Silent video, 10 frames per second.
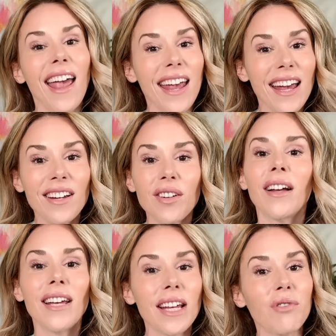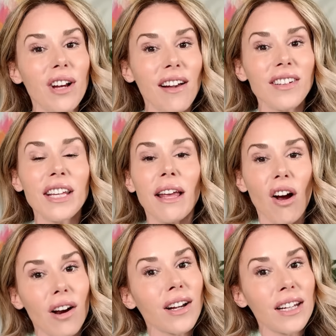And in reality, they
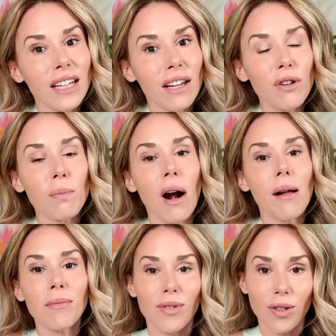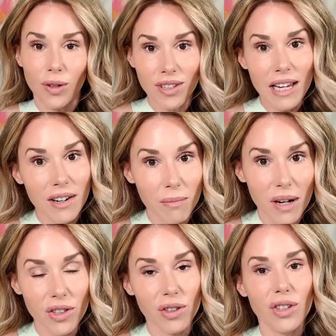are gonna give you problems towards the end of
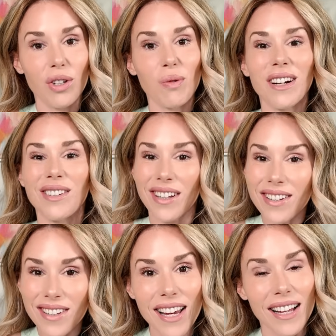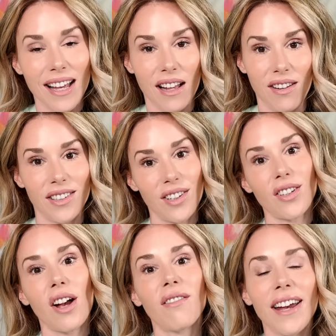module two where it does take that long to
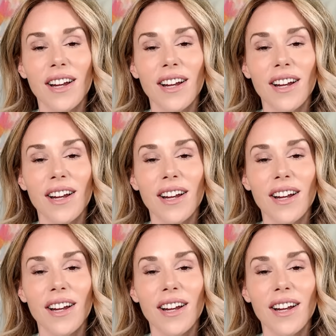solve it